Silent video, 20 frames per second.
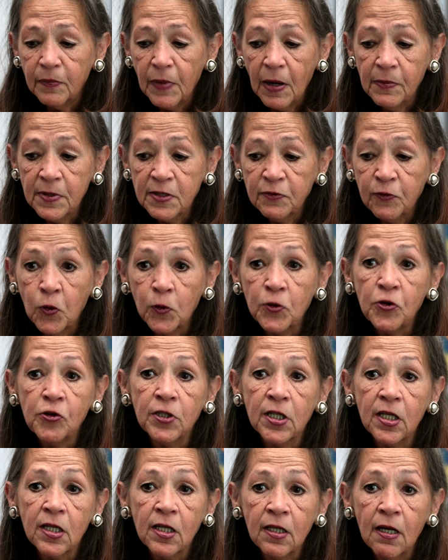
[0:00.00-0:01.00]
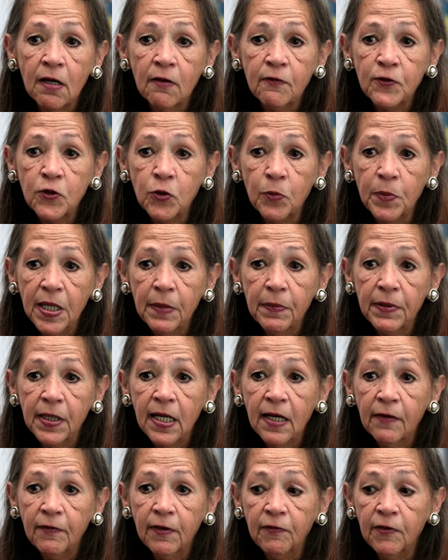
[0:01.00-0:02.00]
I was fortunate enough to be able to
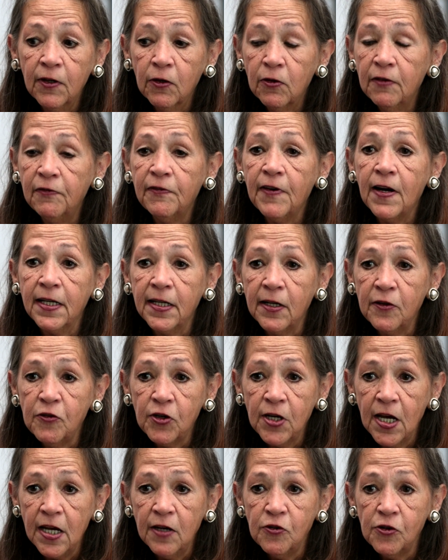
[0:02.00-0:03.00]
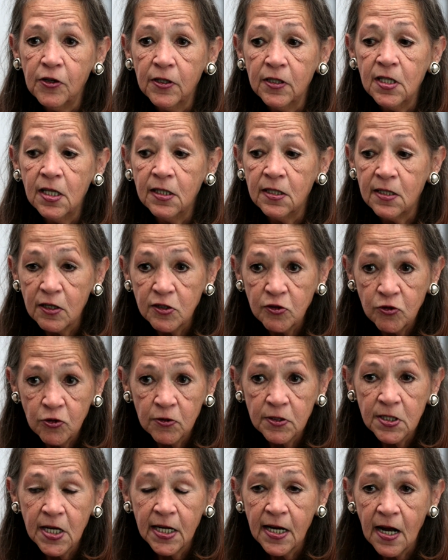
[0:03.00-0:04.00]
have a very fine education,
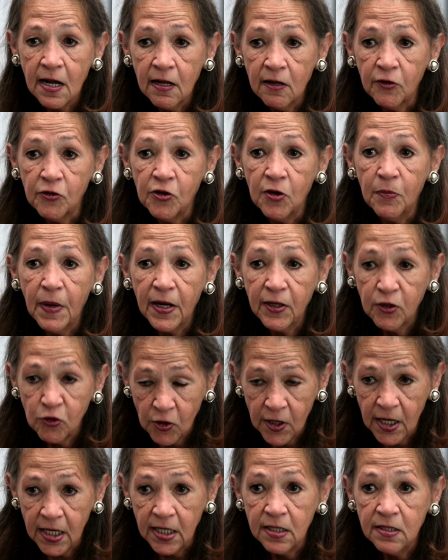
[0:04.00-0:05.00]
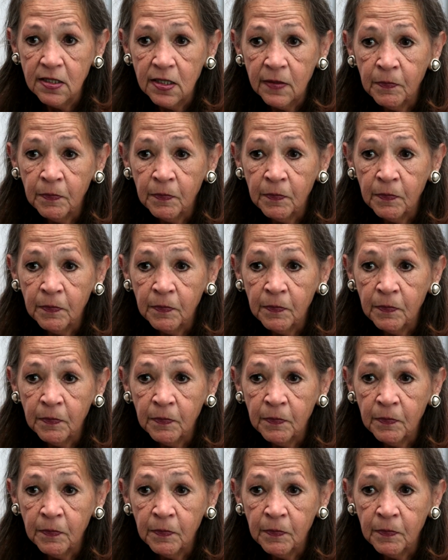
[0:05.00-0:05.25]
industrial psychology by trade.